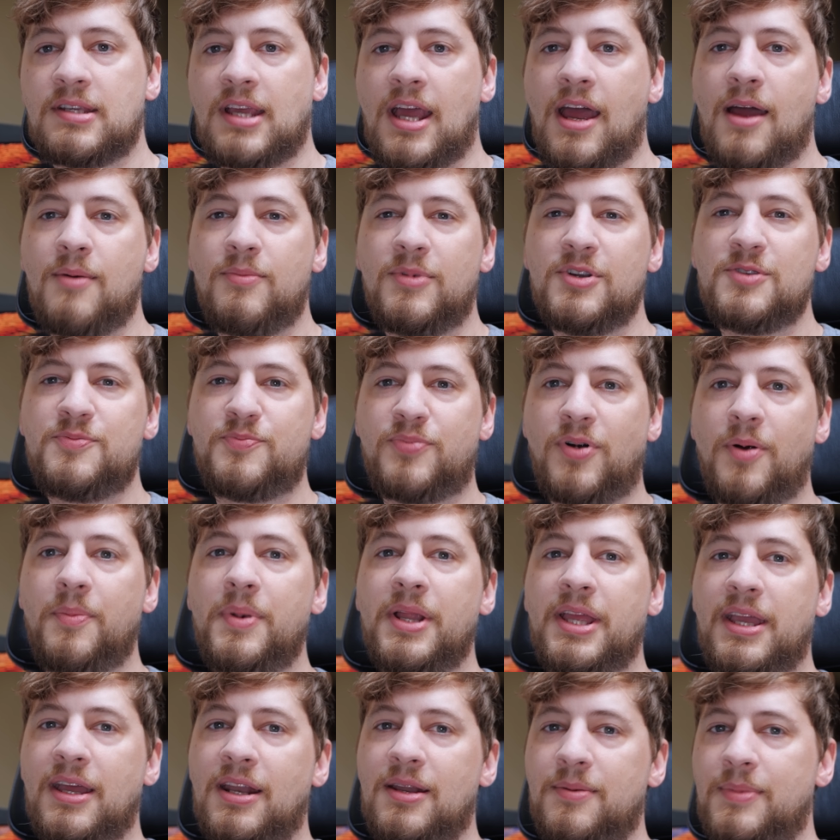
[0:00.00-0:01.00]
camera is
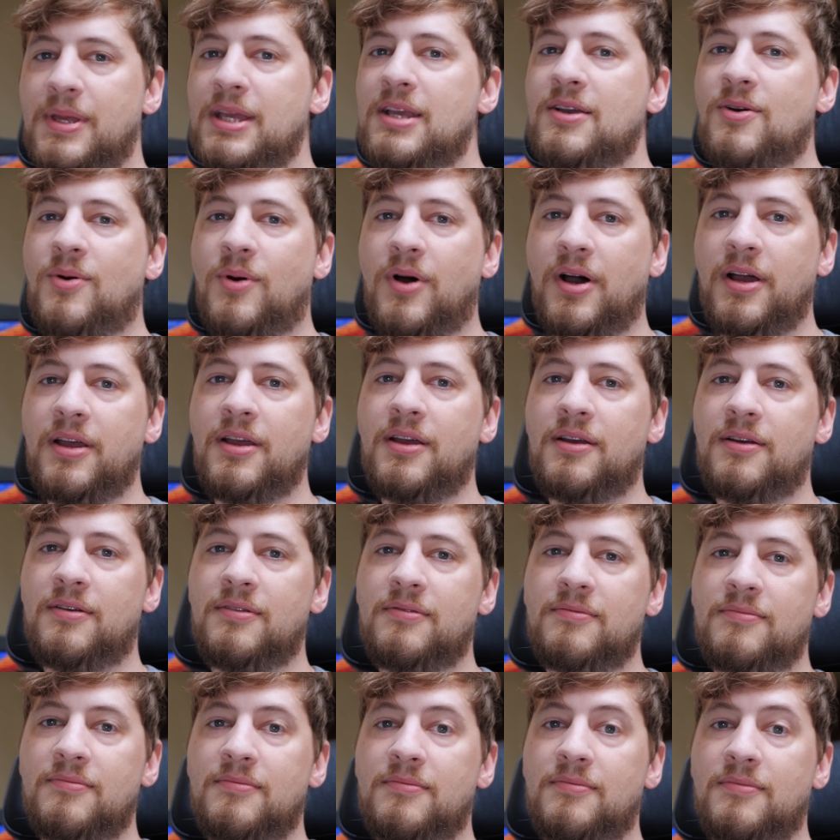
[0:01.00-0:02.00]
probably going to be quite
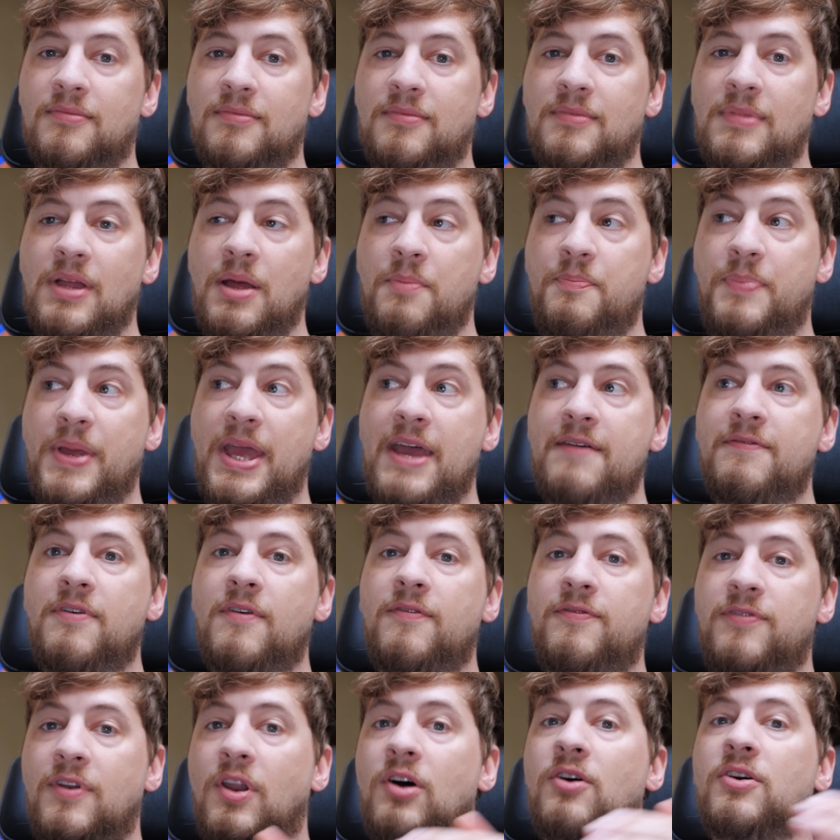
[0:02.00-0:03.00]
a bit of a
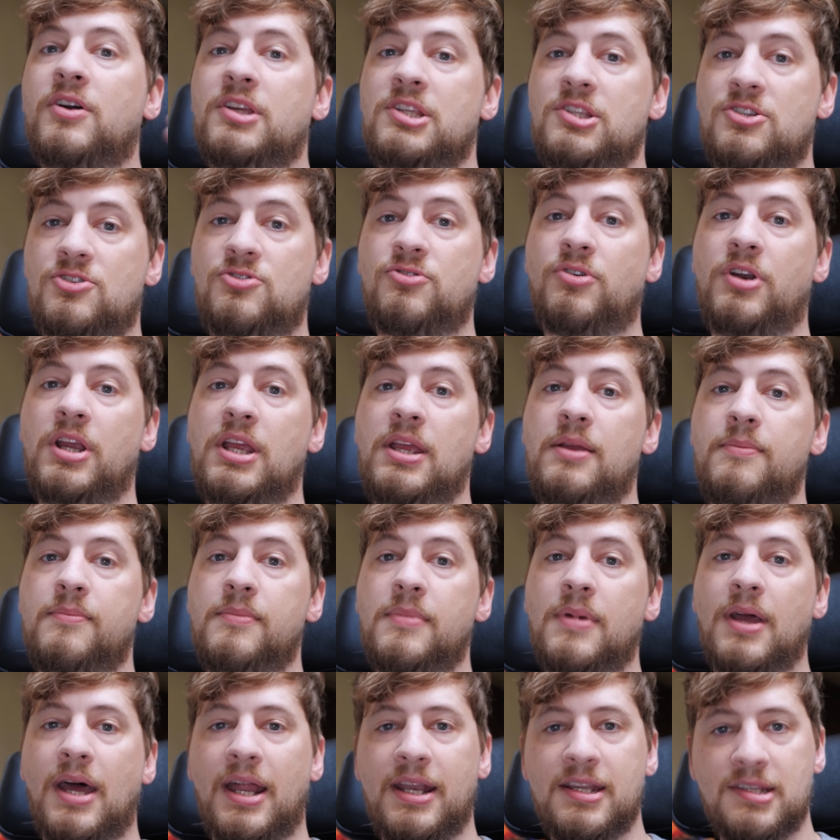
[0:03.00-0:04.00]
vlogger's
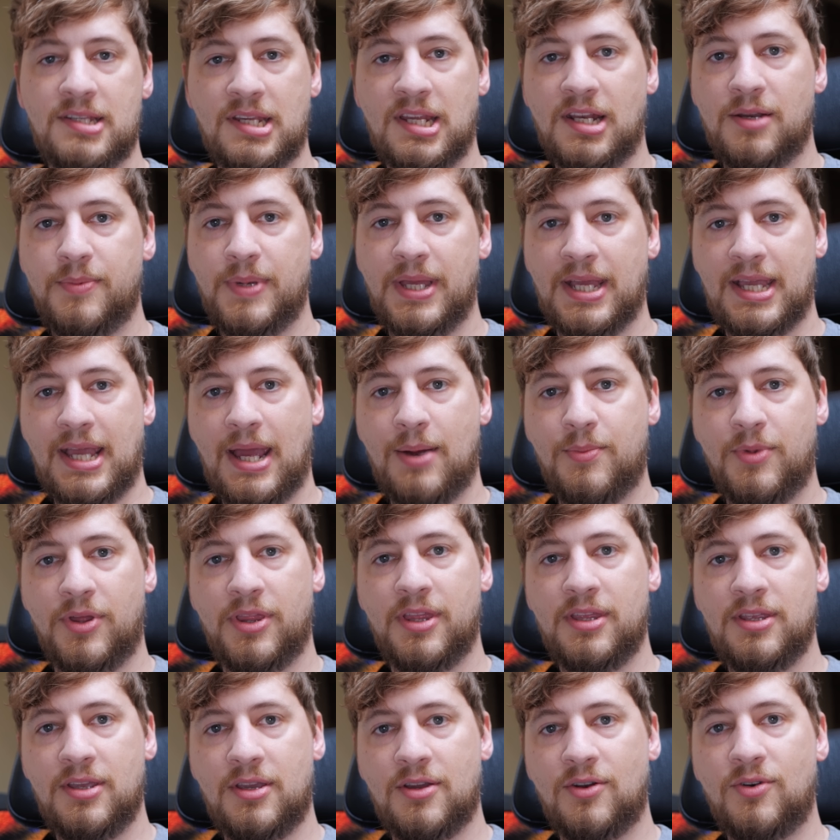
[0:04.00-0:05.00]
dream, and it's going to be a camera
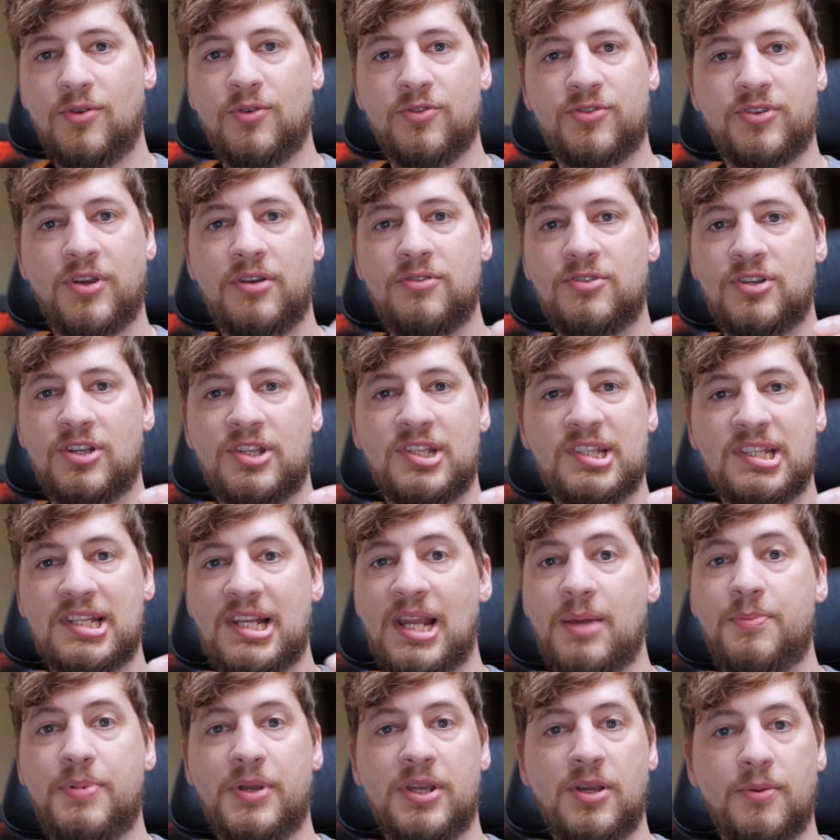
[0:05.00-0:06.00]
that you can also just
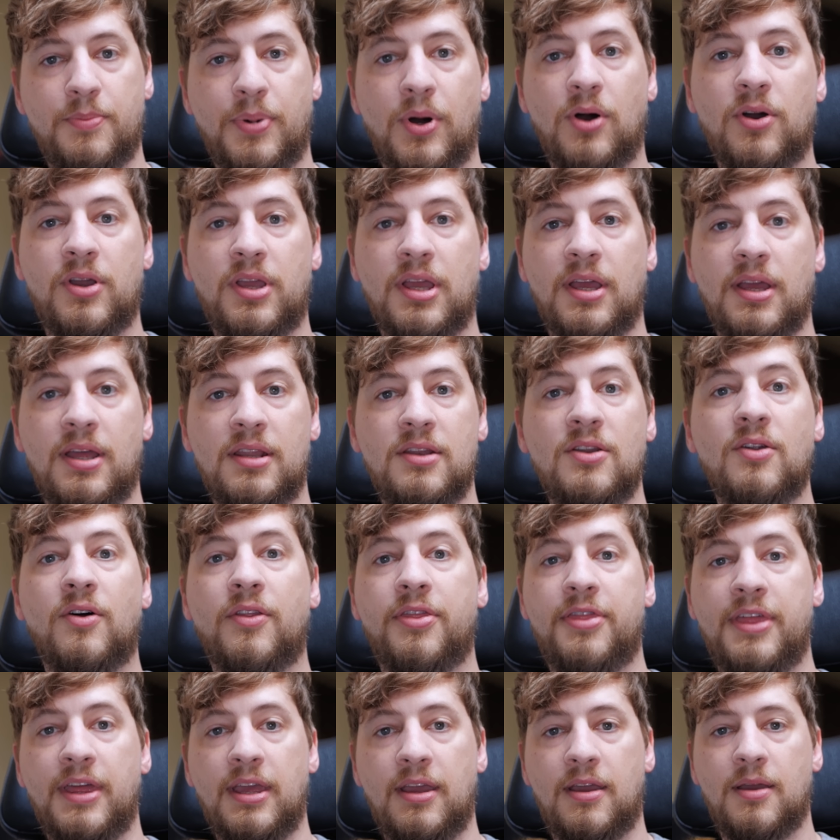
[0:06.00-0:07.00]
slip in your pocket and not
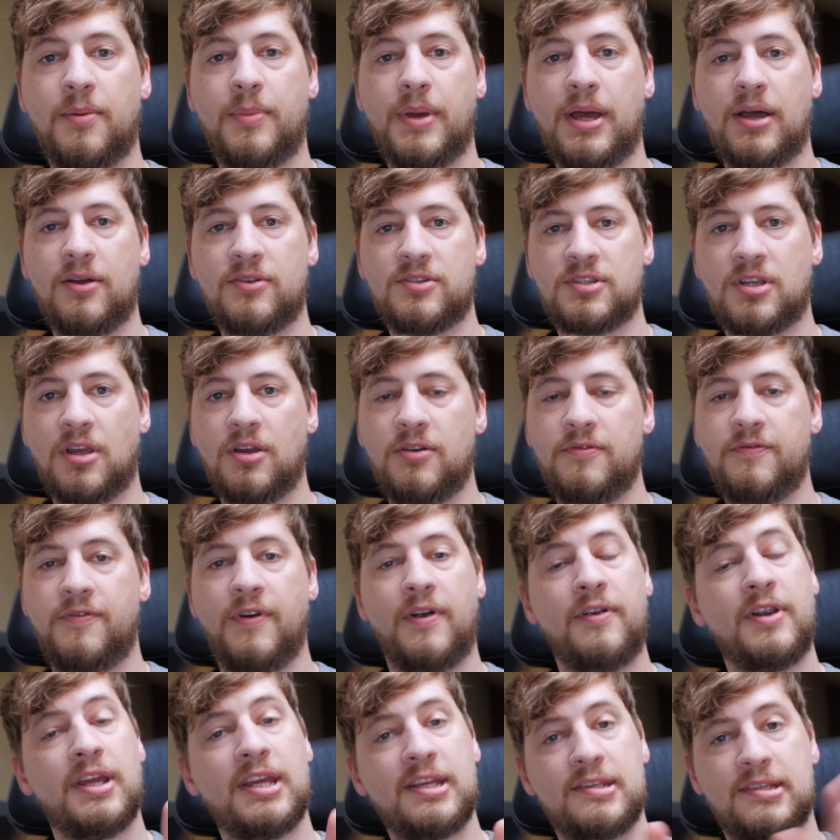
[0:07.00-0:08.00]
think about, so
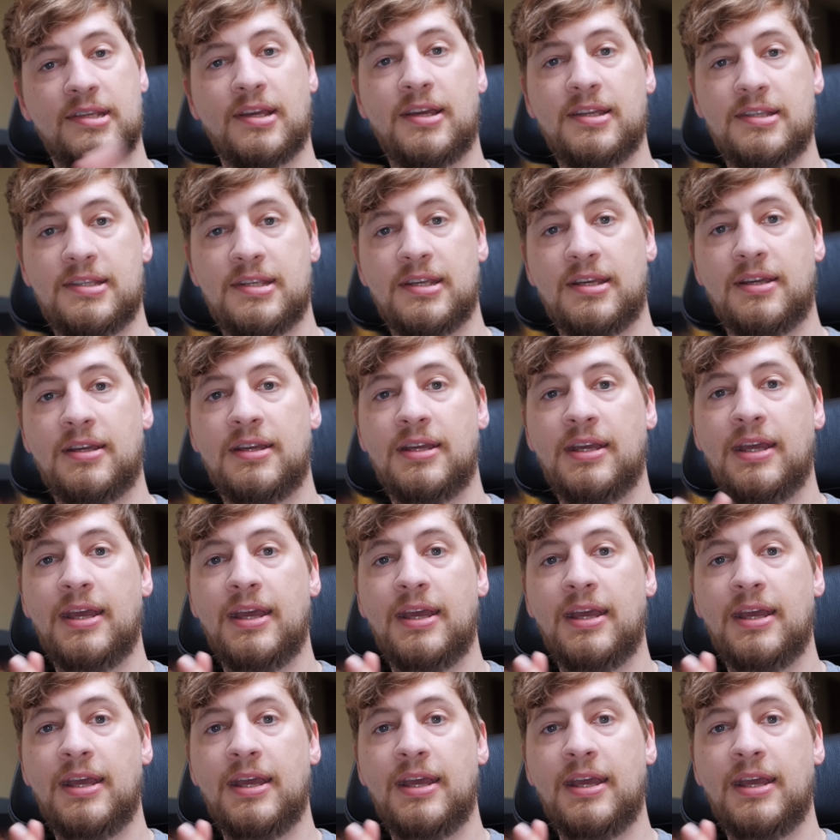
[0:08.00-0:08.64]
very exciting.